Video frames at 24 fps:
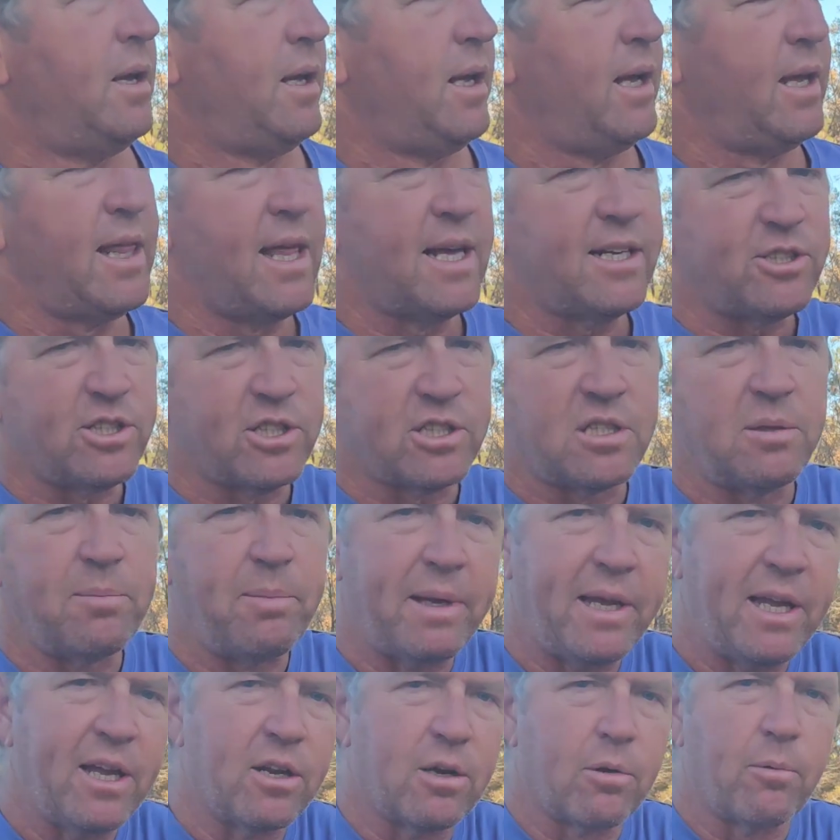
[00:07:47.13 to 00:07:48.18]
And that's just the
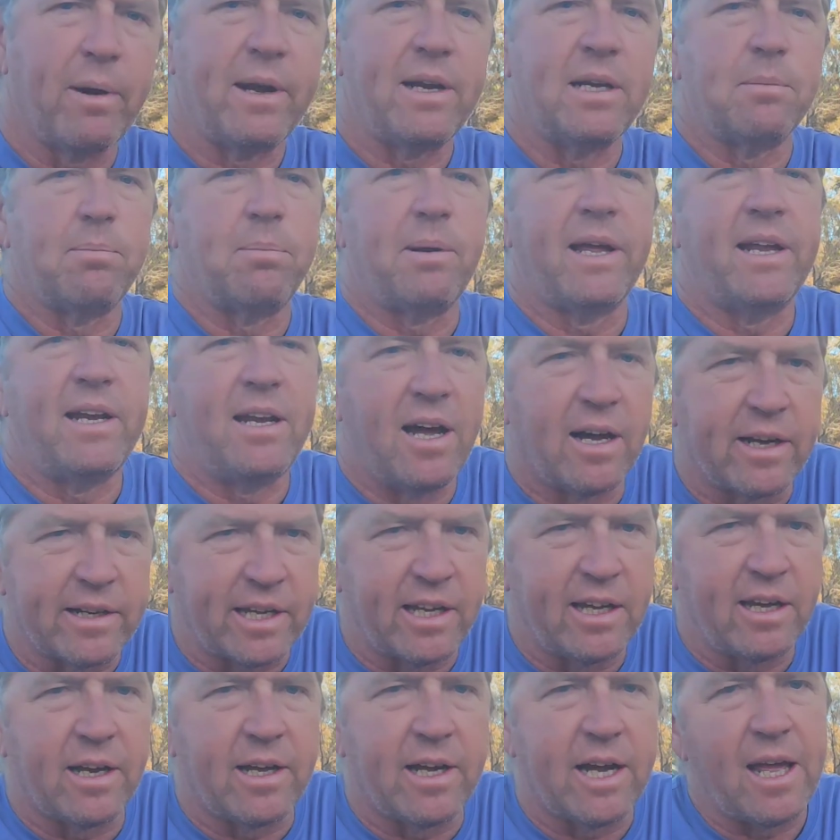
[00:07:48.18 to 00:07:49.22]
beginner way to play
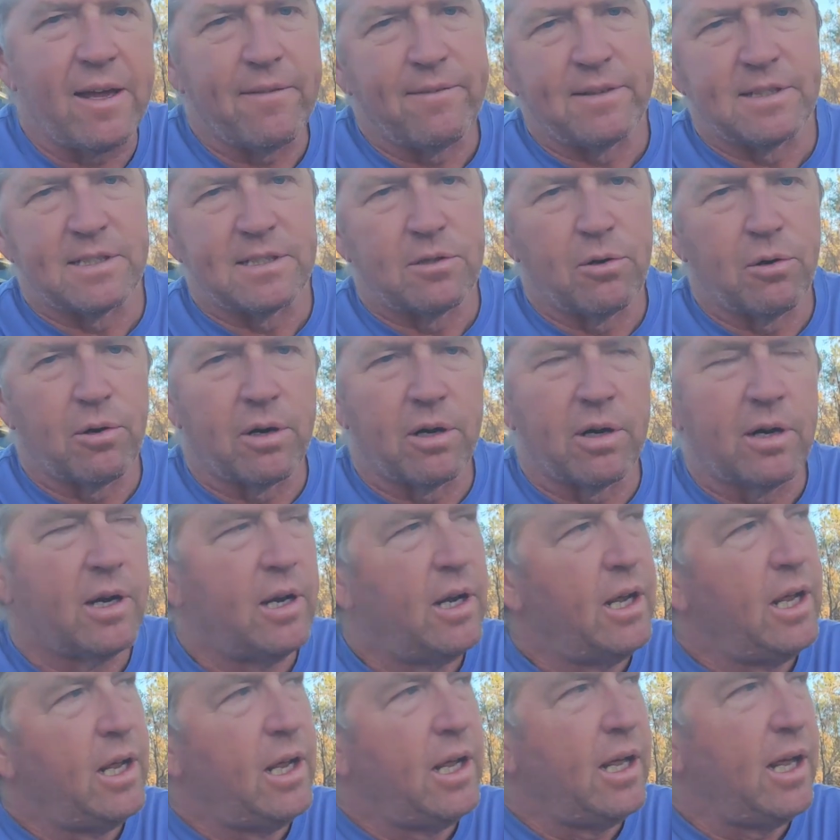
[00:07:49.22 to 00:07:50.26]
Knocking on Heaven's Door.
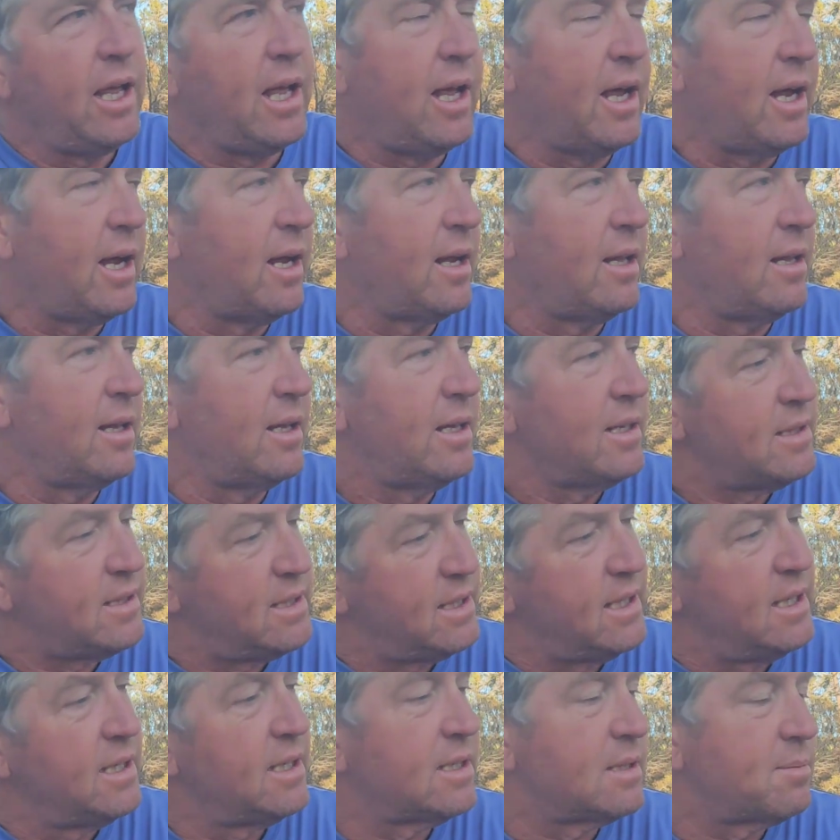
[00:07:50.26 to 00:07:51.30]
And this
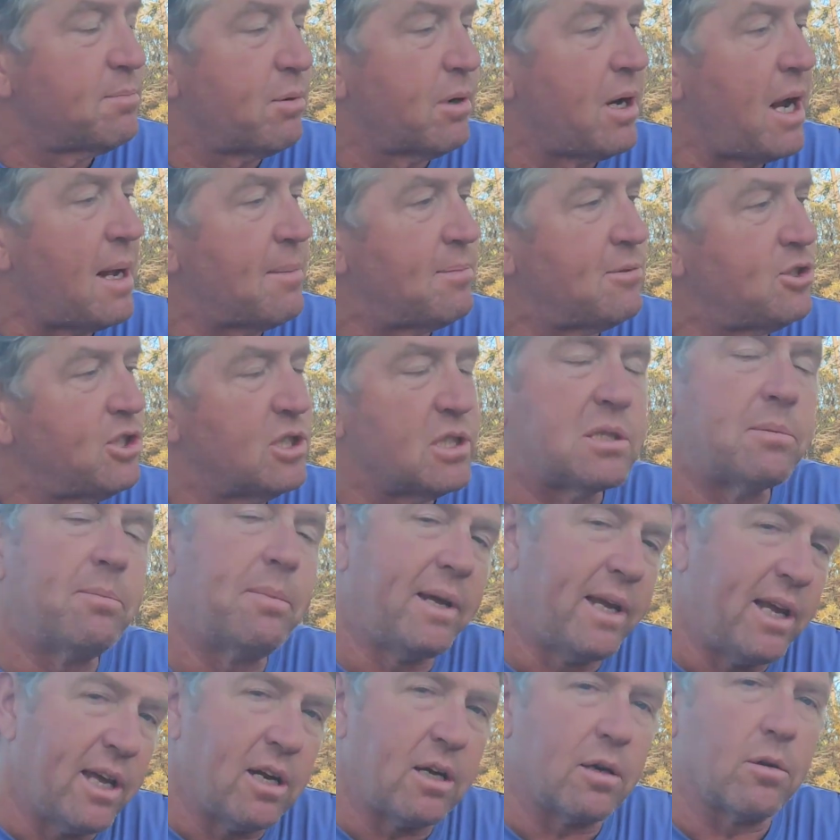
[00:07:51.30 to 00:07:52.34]
is perhaps just the
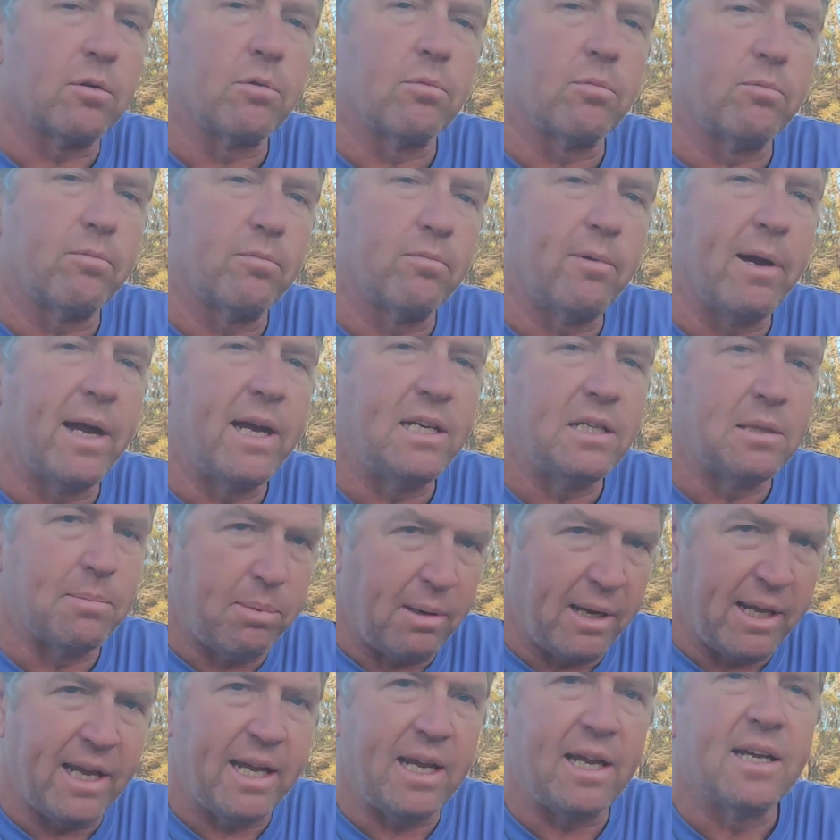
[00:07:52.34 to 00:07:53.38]
beginner way to
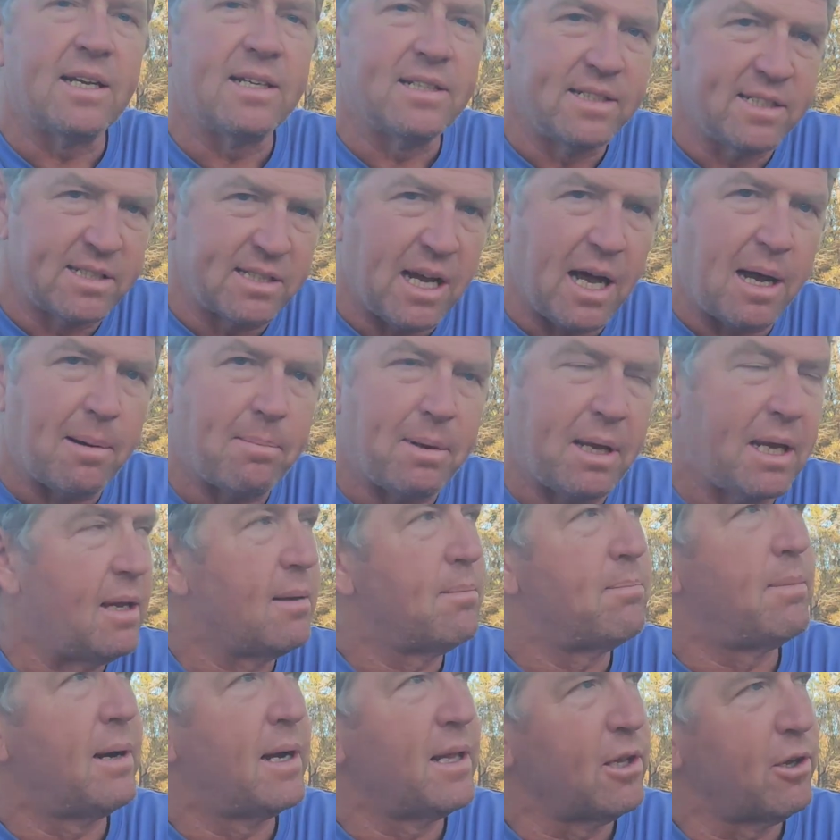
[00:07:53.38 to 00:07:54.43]
play Zombie
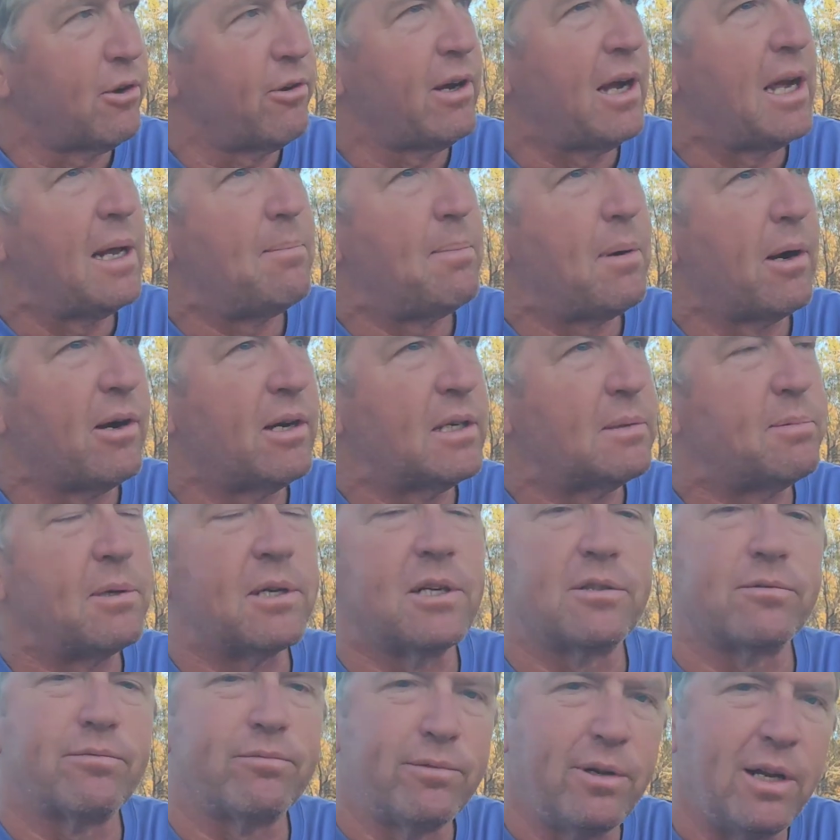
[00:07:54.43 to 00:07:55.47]
by the Cranberries. But
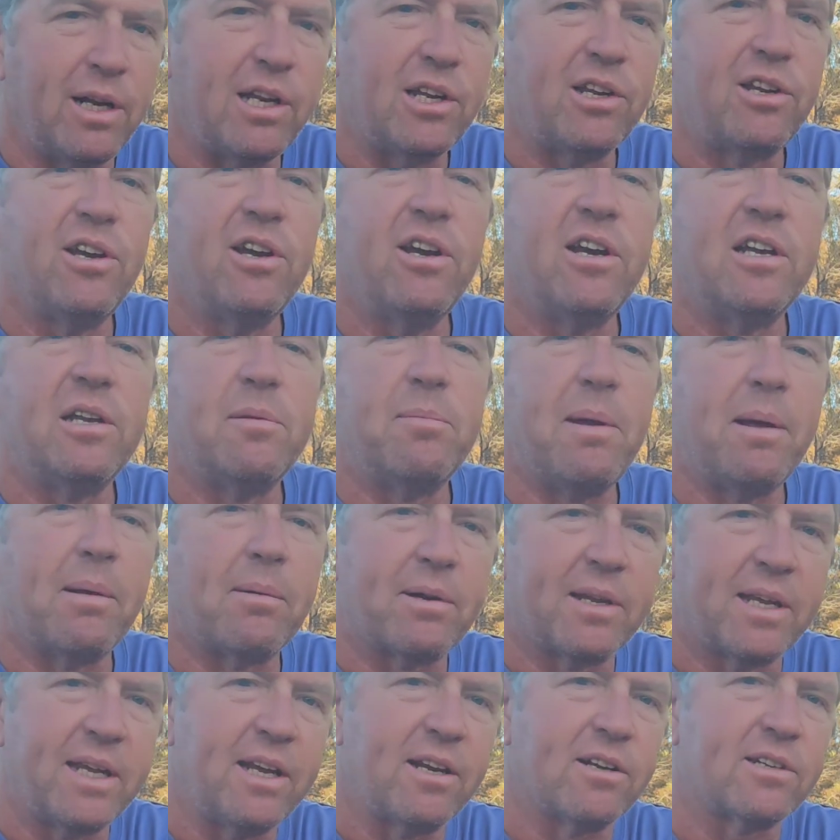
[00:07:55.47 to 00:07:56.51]
it's really good to be able
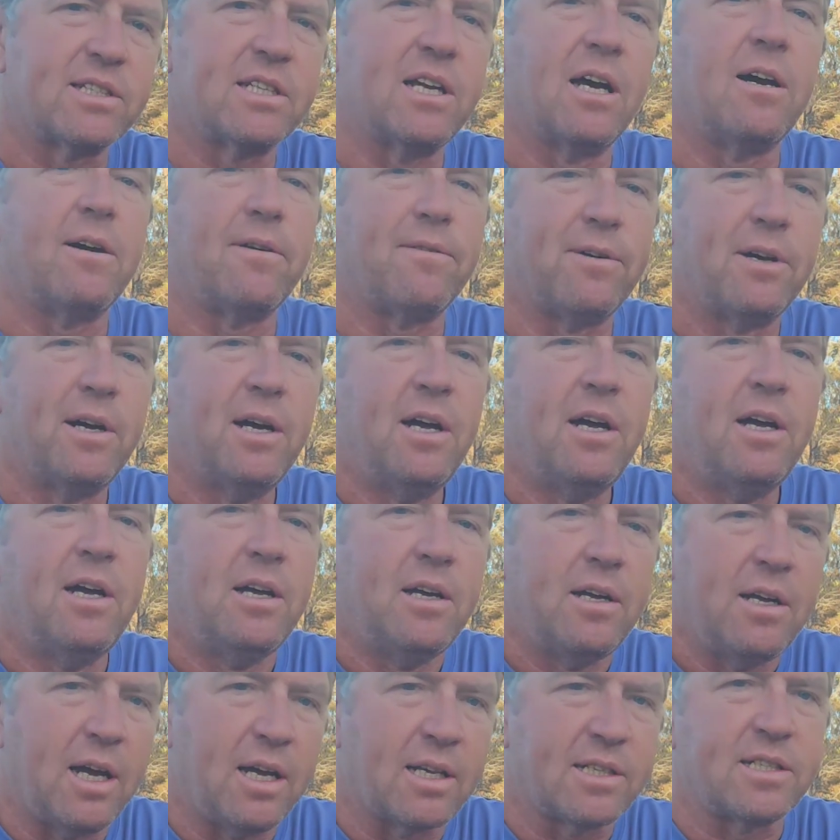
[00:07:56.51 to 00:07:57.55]
to get yourself
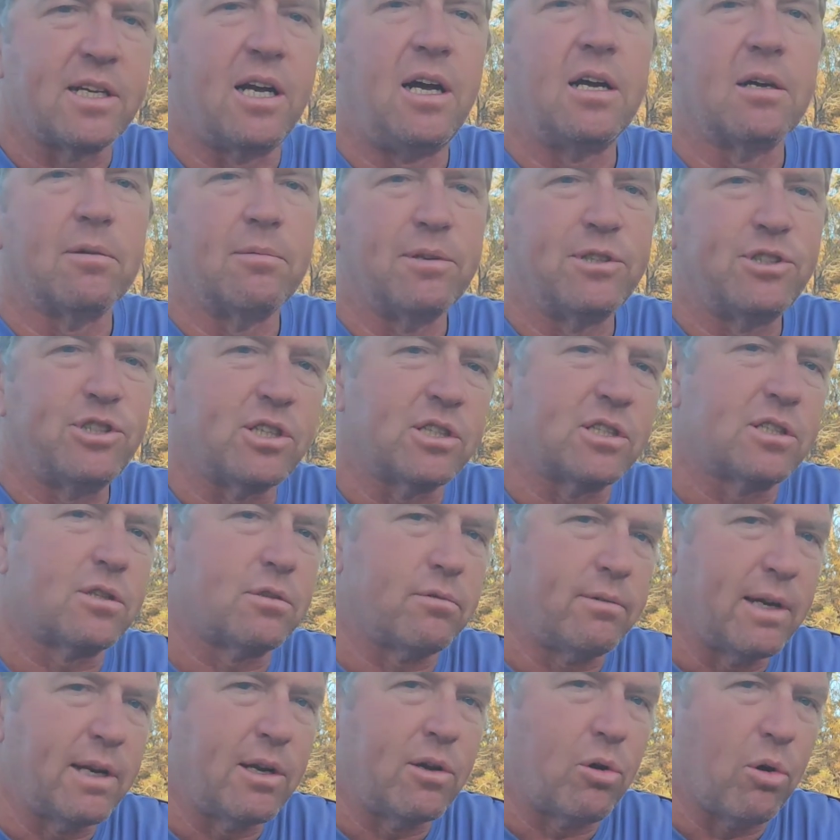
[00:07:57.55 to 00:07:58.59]
a song with just
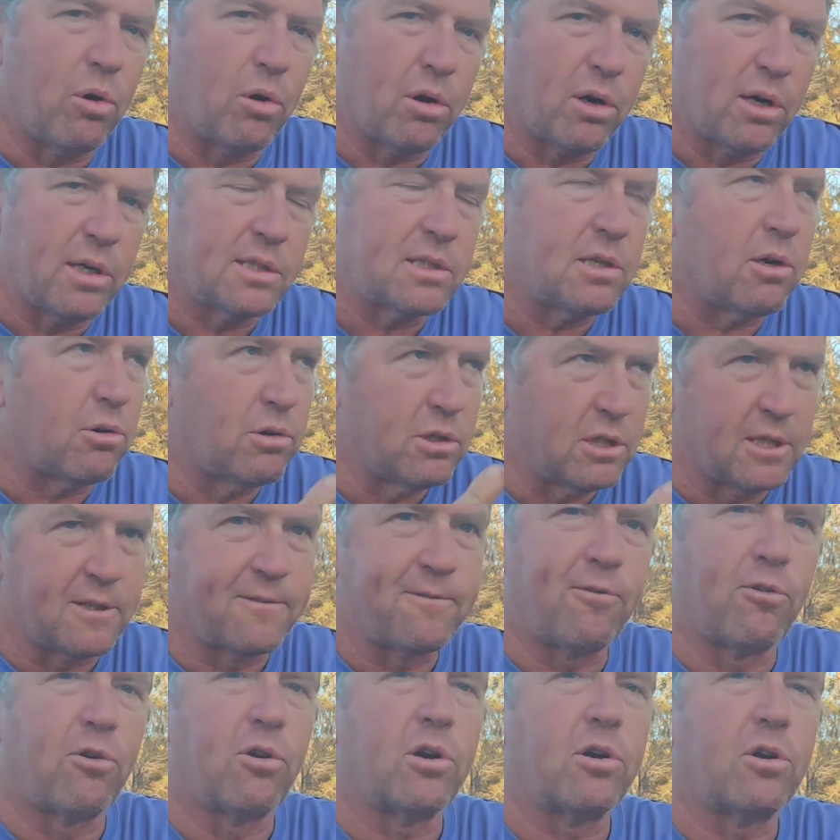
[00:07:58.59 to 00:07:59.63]
3 chords or just 4